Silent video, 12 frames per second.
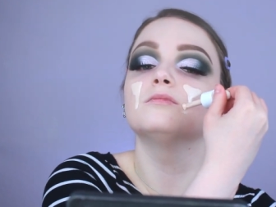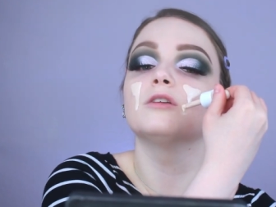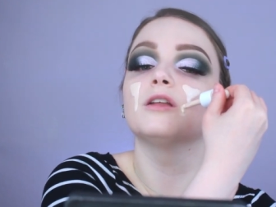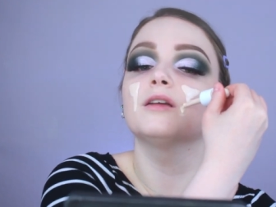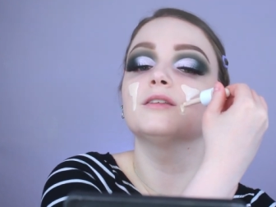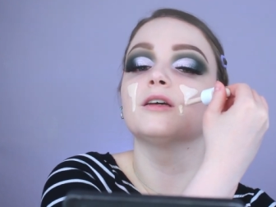I
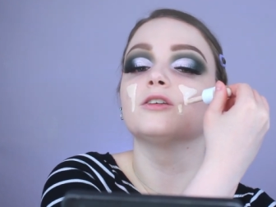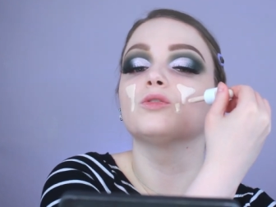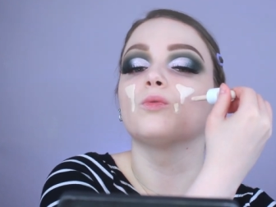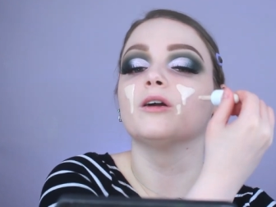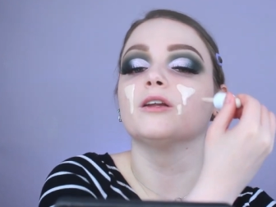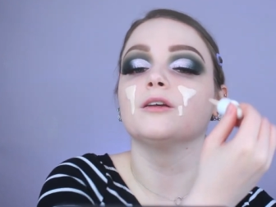think it's like
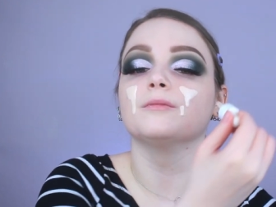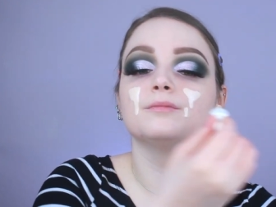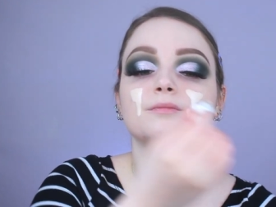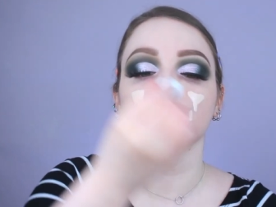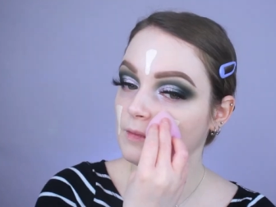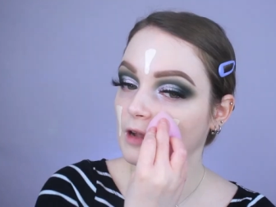twenty dollars.
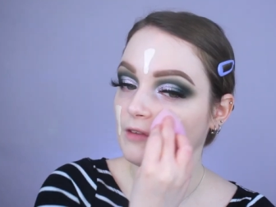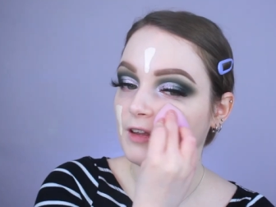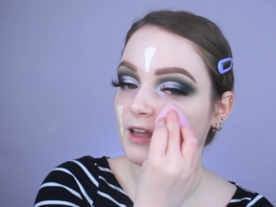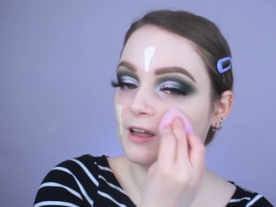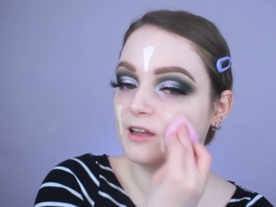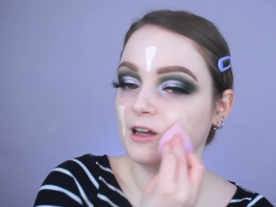I feel
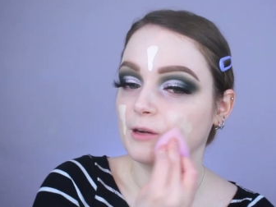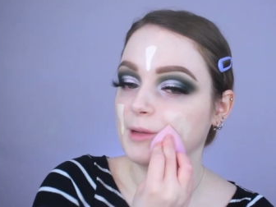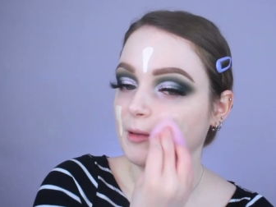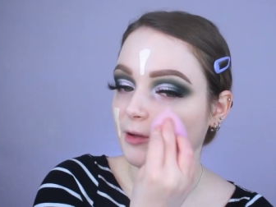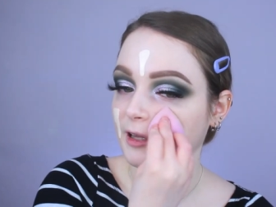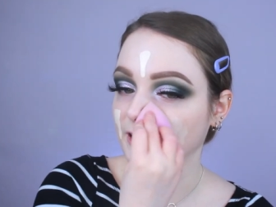like a lot of
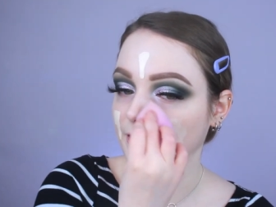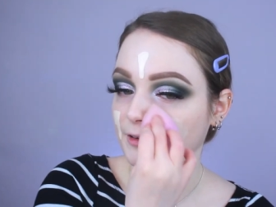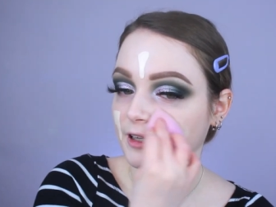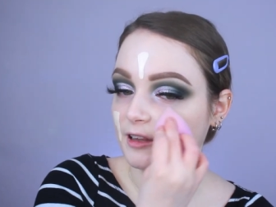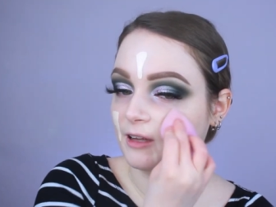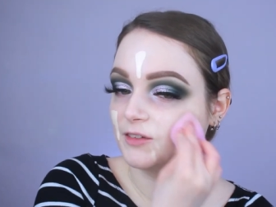people either
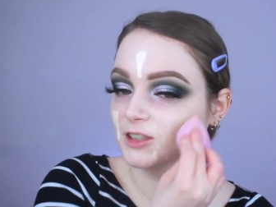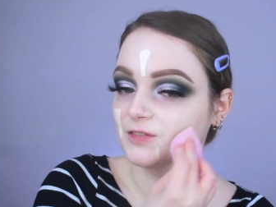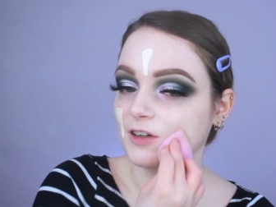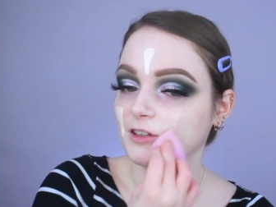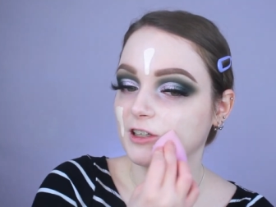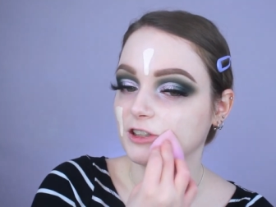really love this
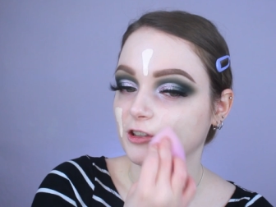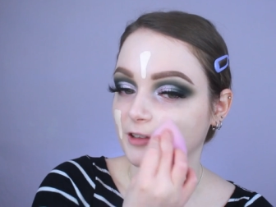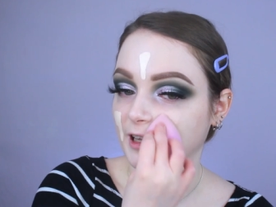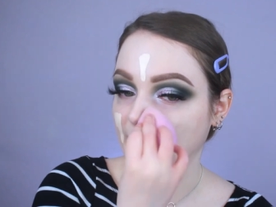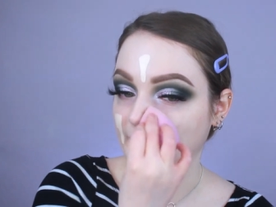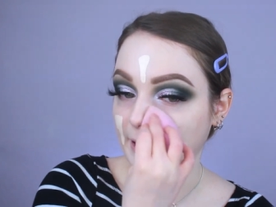foundation or
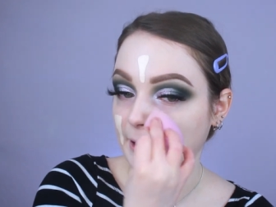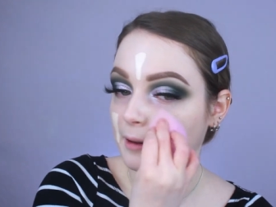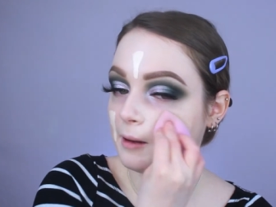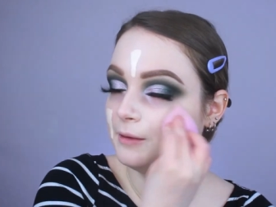they hate it.